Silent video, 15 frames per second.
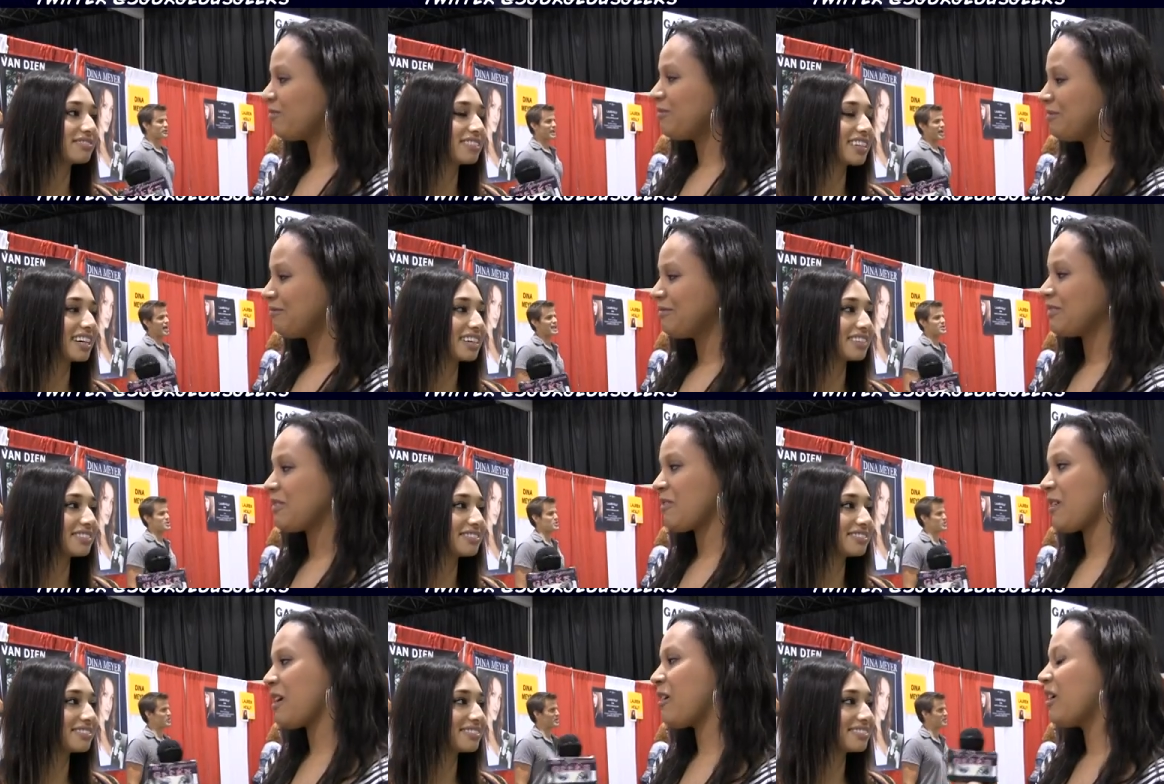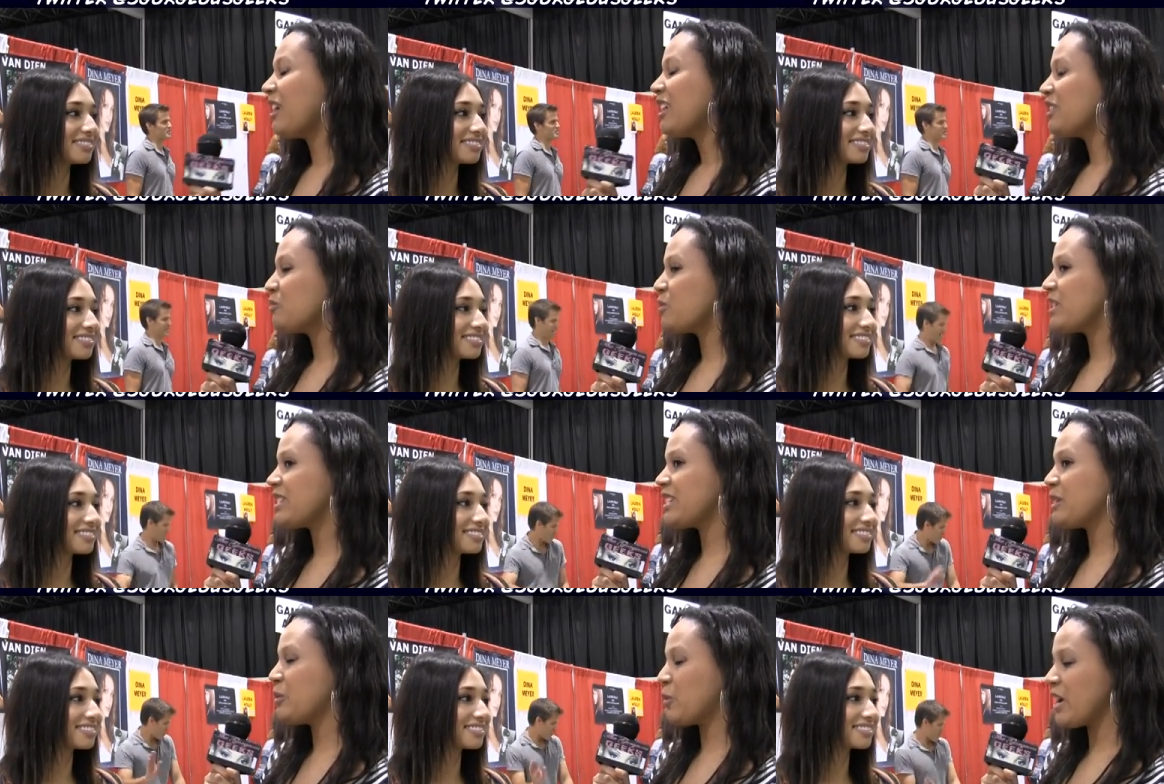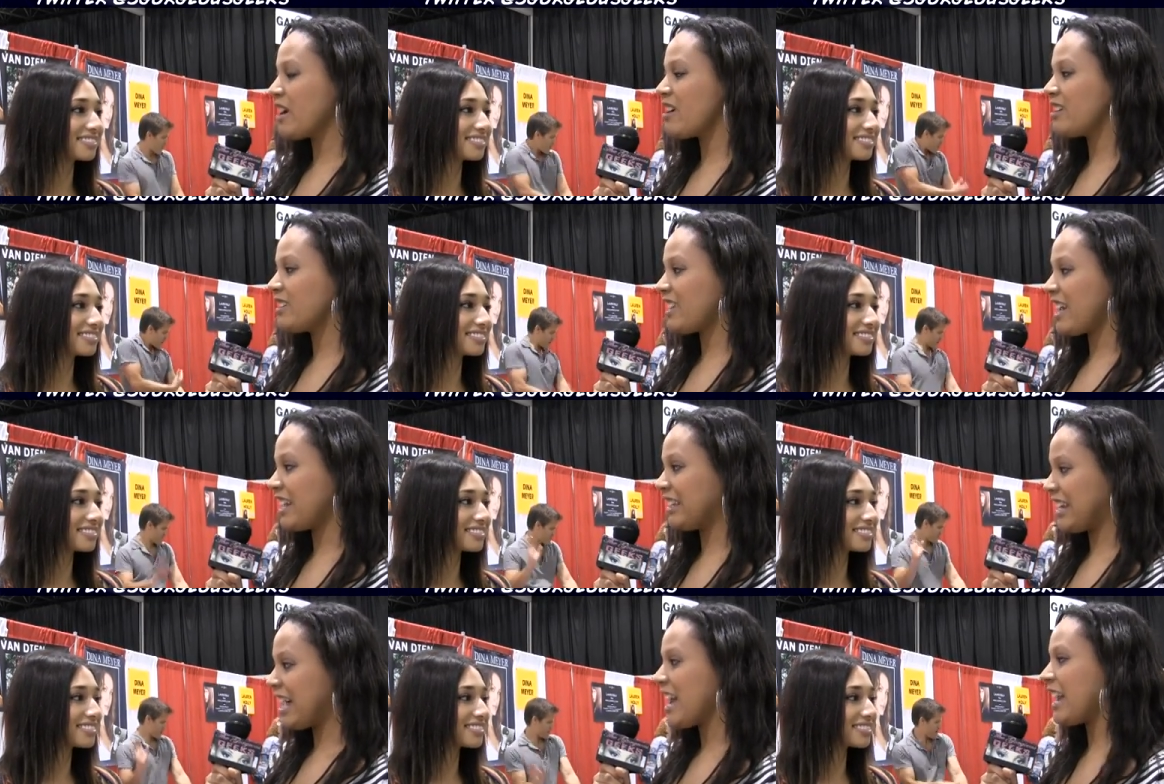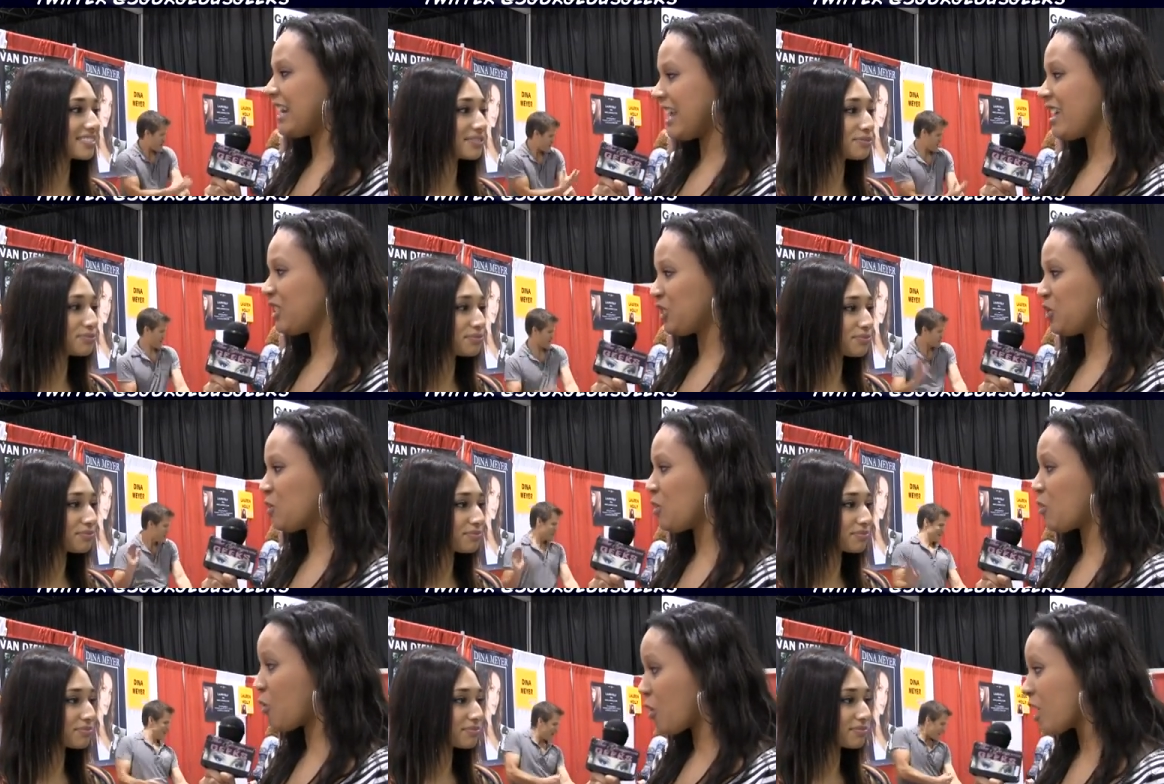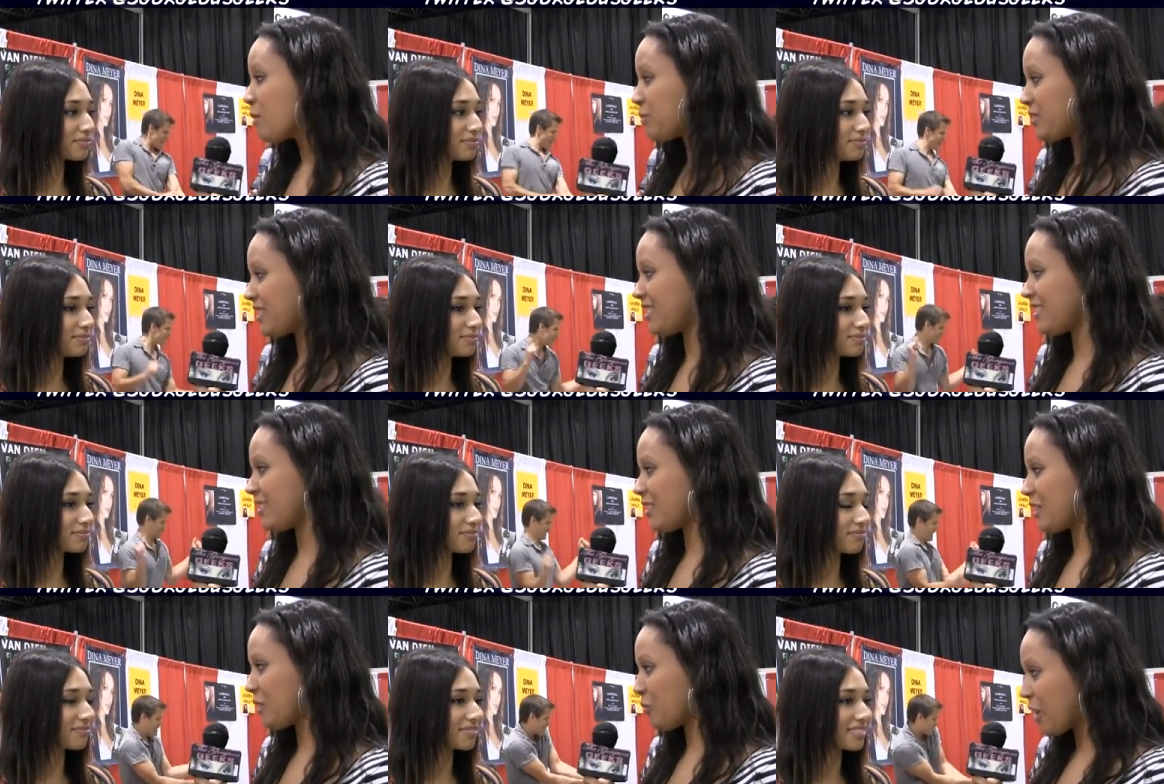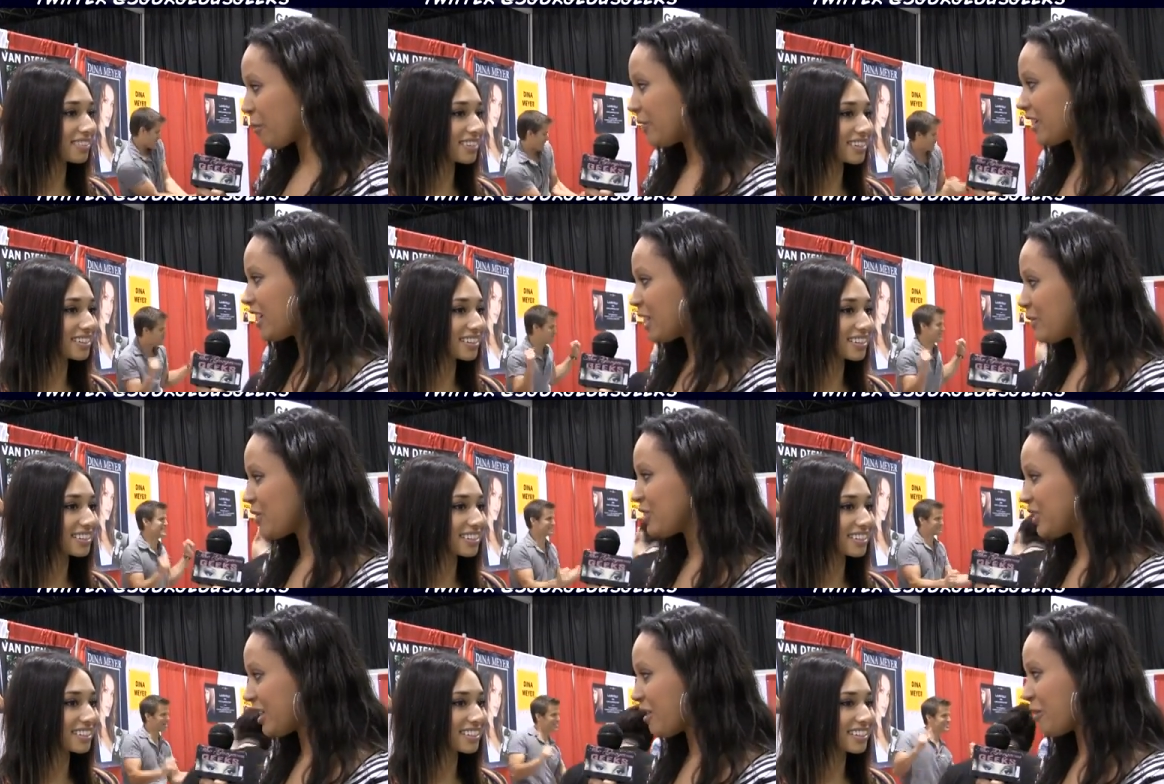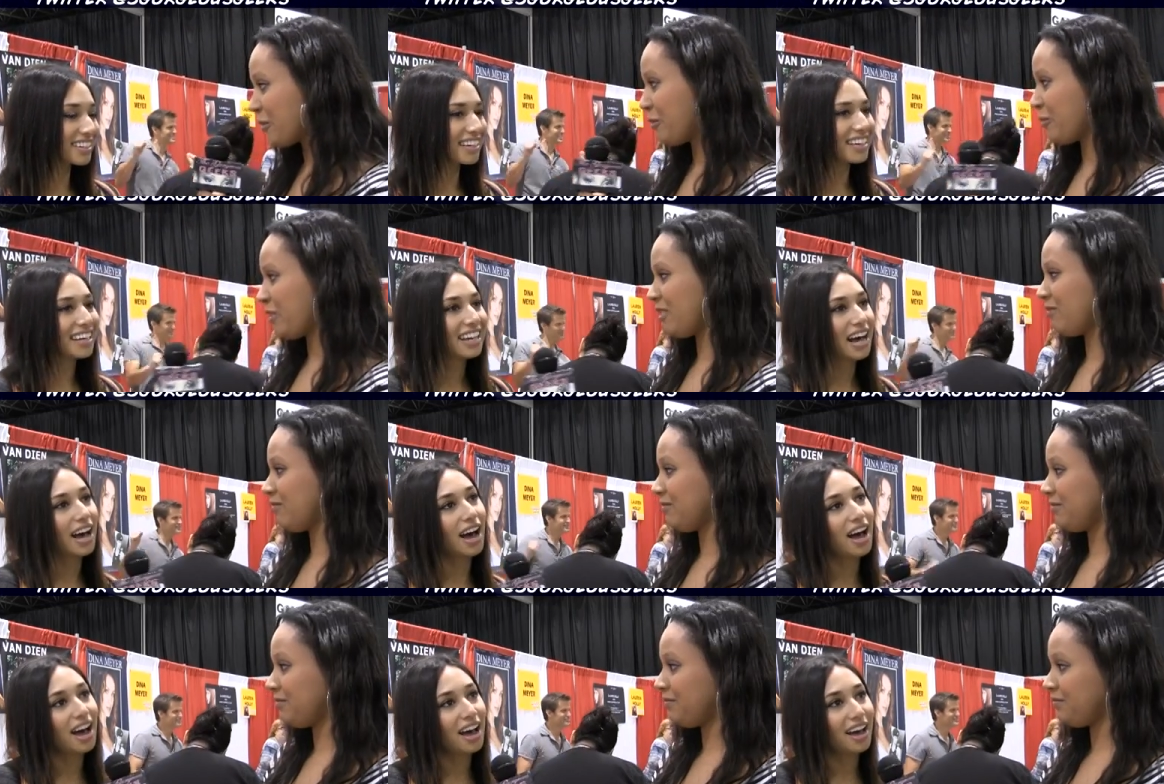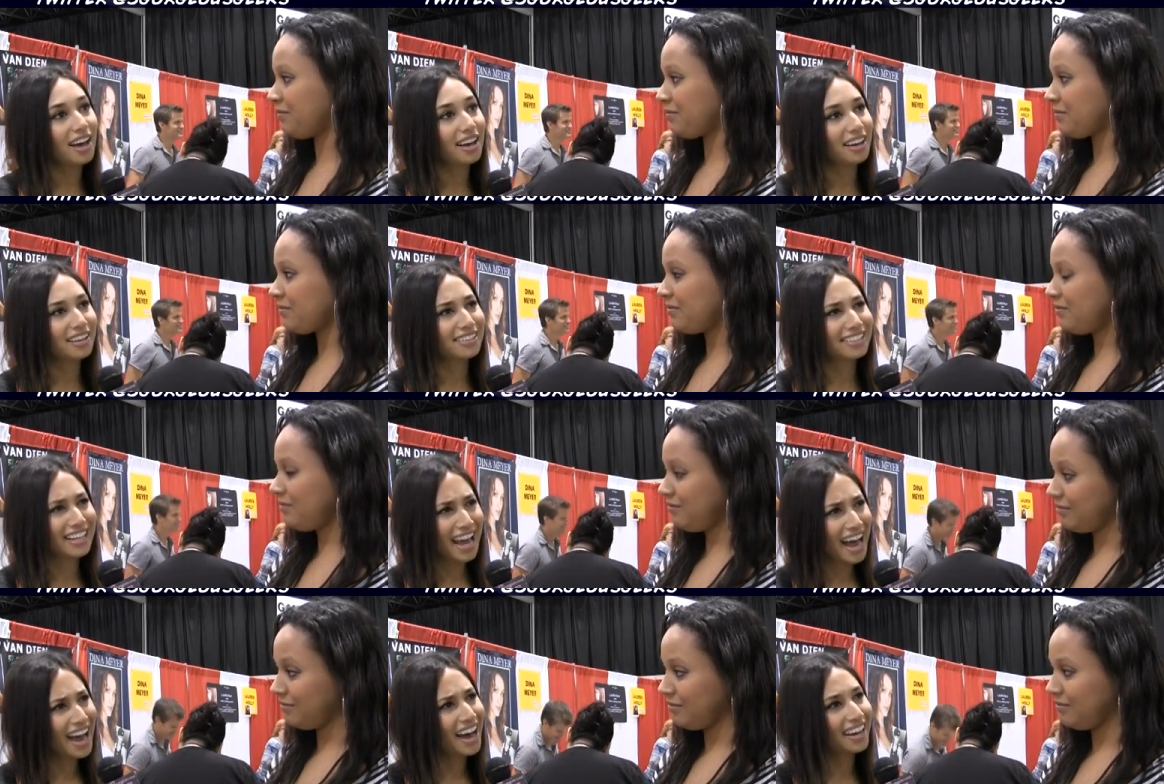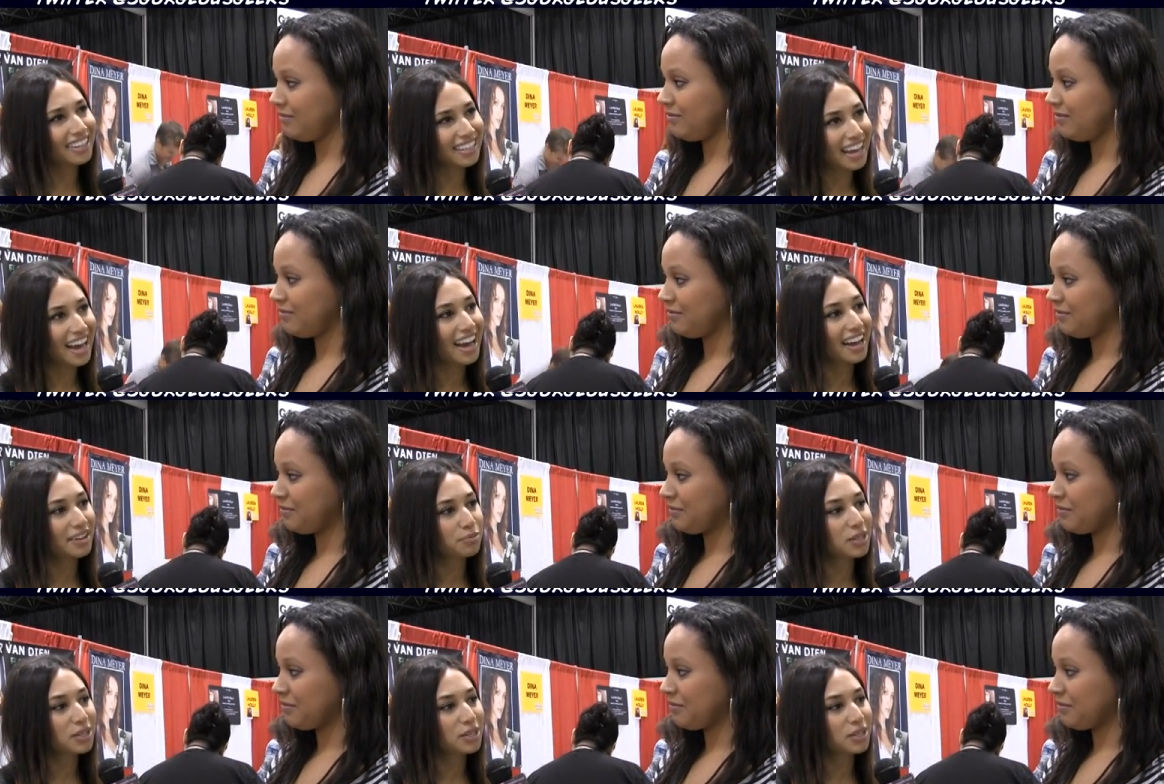Speaker 1: Yeah. Was it weird, like lying next to a corpse replica of yourself?
Speaker 2: Uh, yeah, yeah.